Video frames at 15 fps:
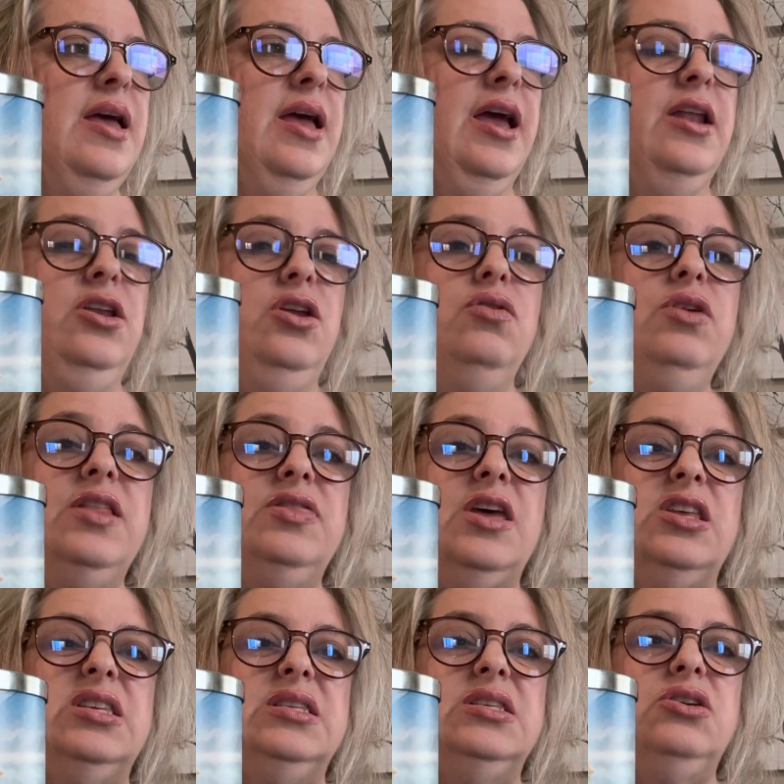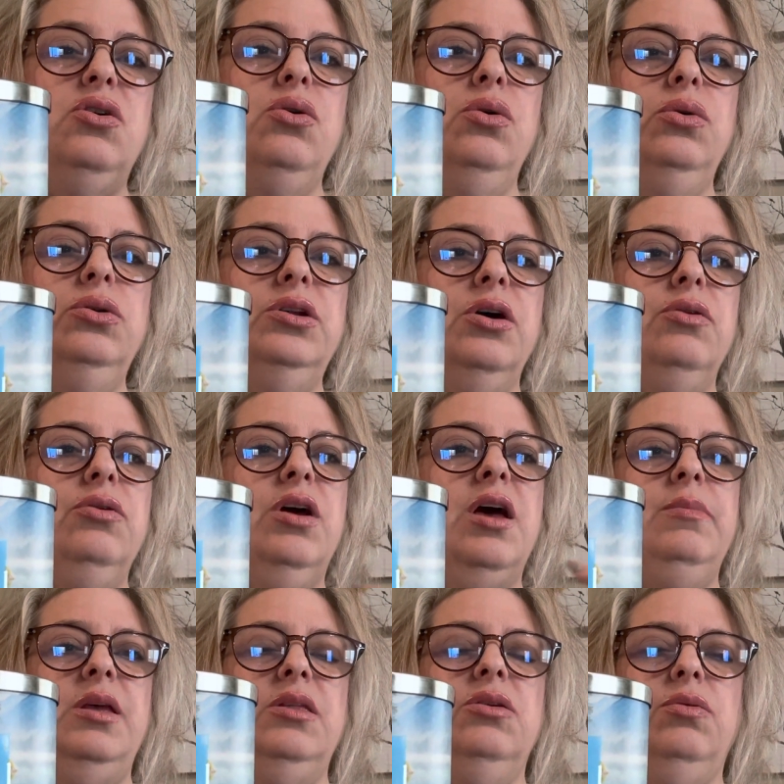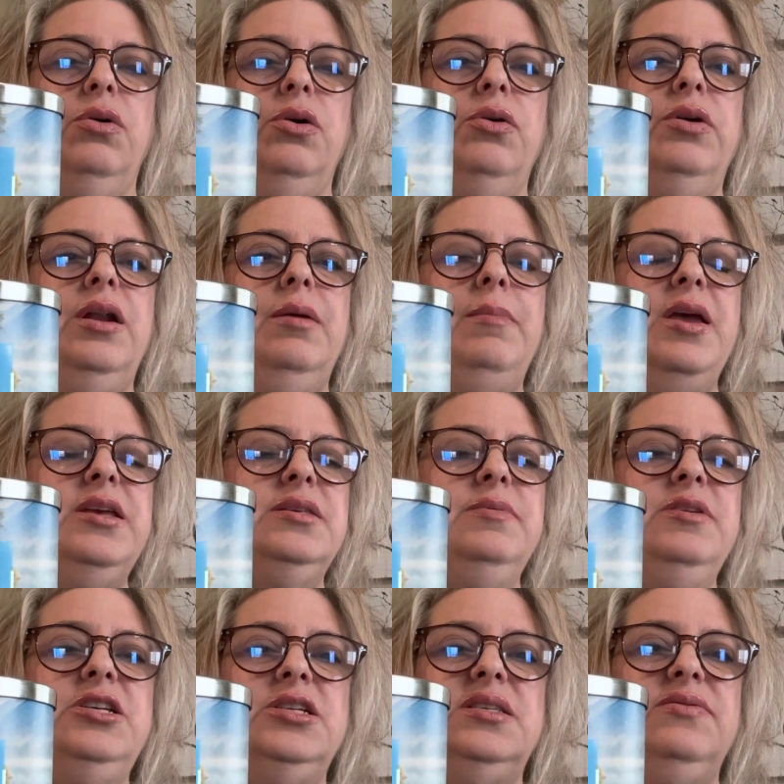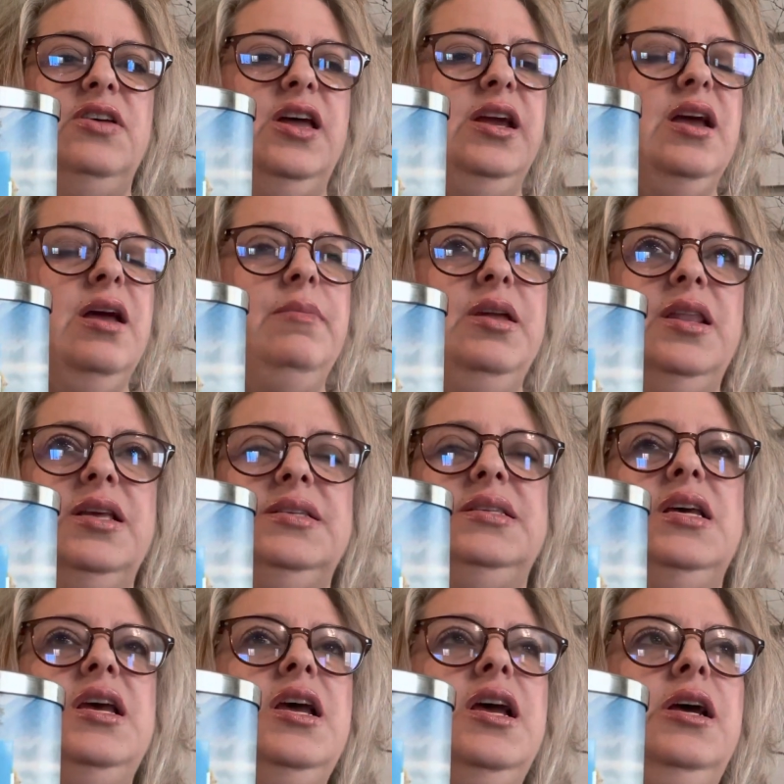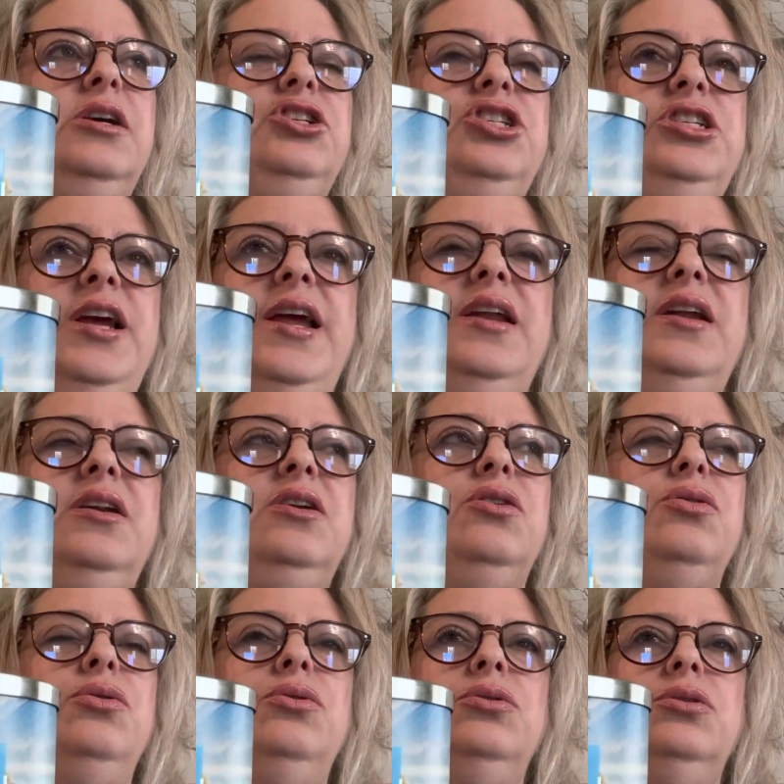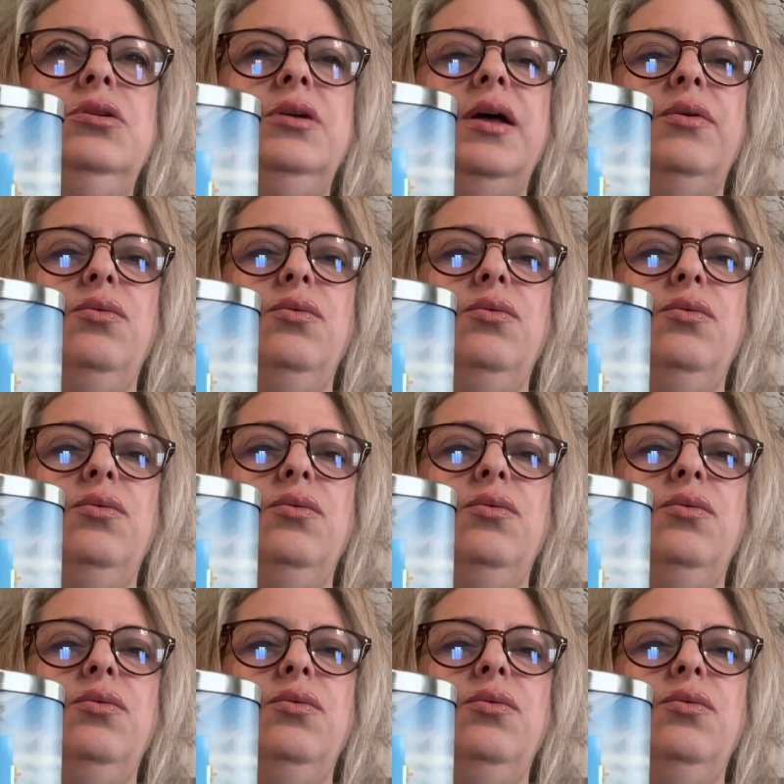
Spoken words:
and you get this cool note coming through, and it makes me just feel like I'm in this shaded, cool,